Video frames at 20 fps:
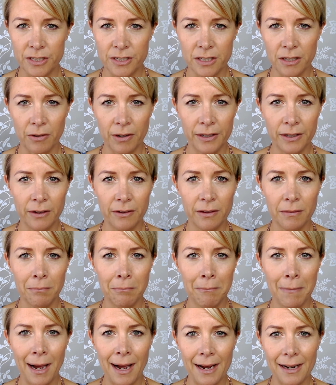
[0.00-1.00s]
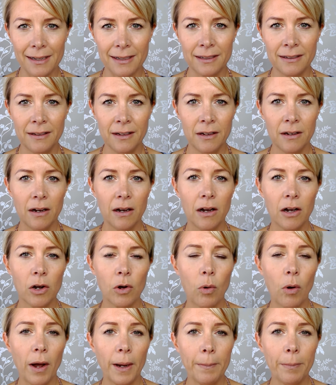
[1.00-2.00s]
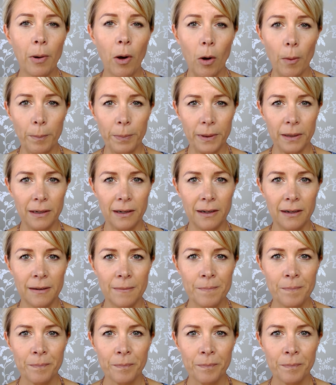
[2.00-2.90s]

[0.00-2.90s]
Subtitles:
So I know that MAC are quite popular.